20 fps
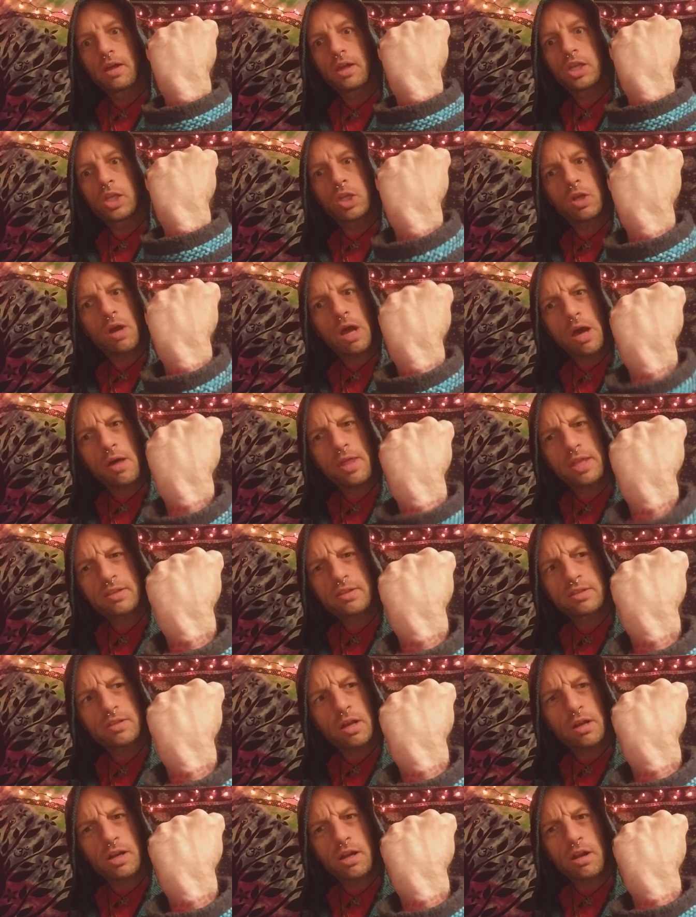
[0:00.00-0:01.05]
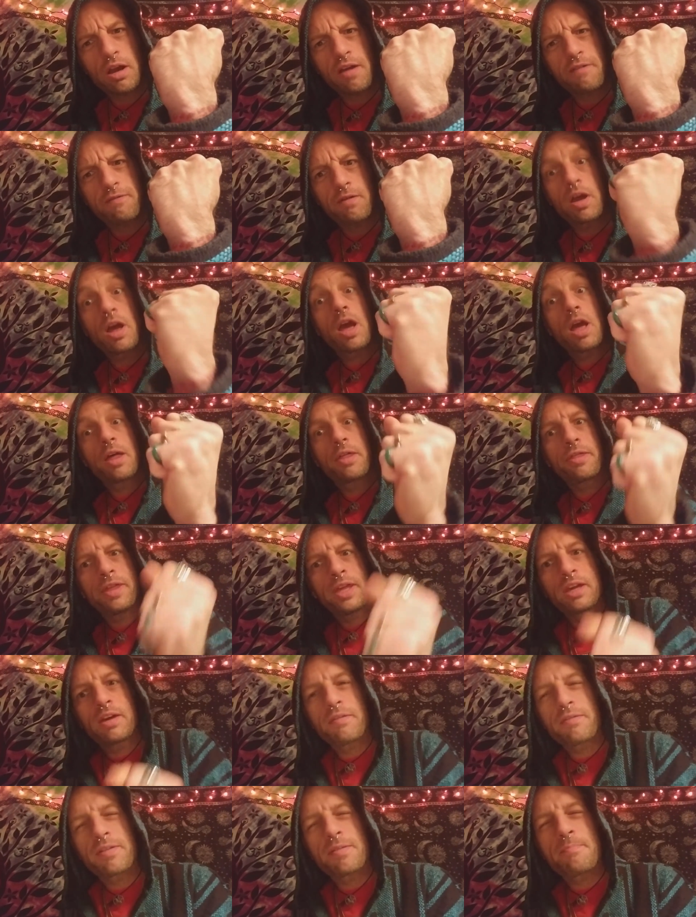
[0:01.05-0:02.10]
You know how it started off? Think
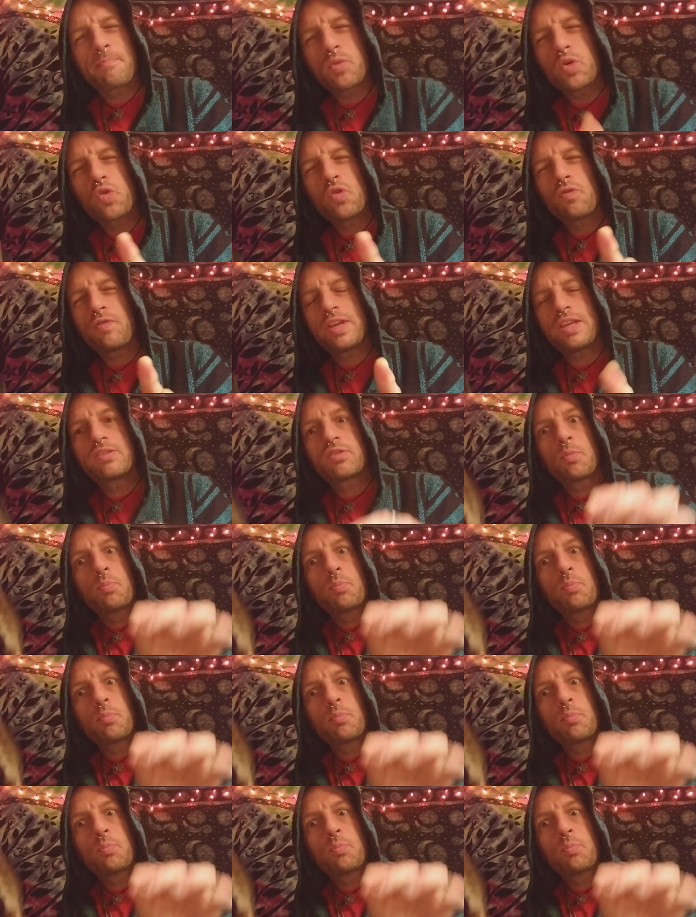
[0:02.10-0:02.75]
of the movies.